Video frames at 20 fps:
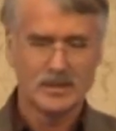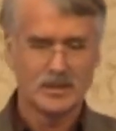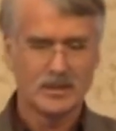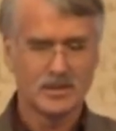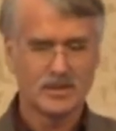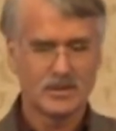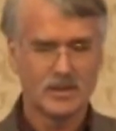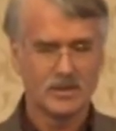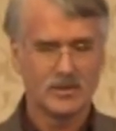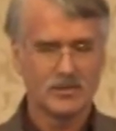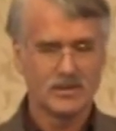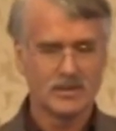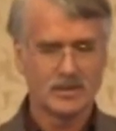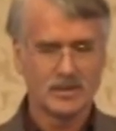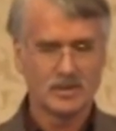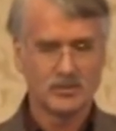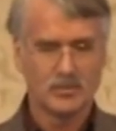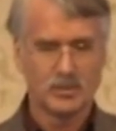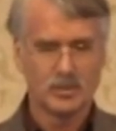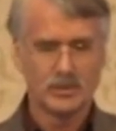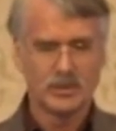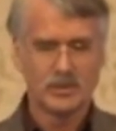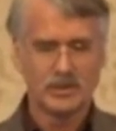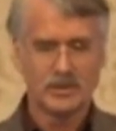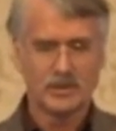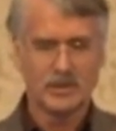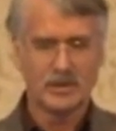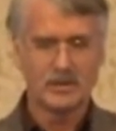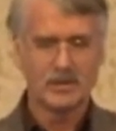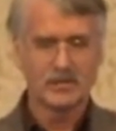let's see if there's a
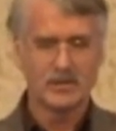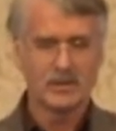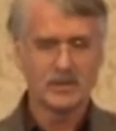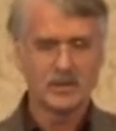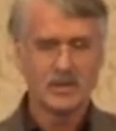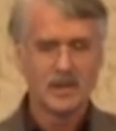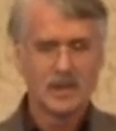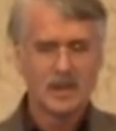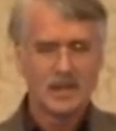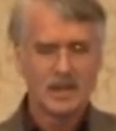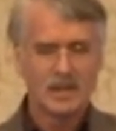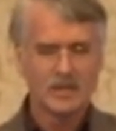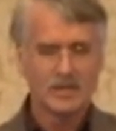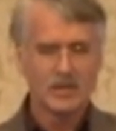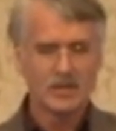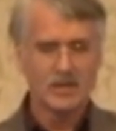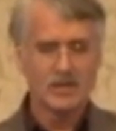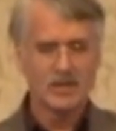pointer here. There is. Yeah, so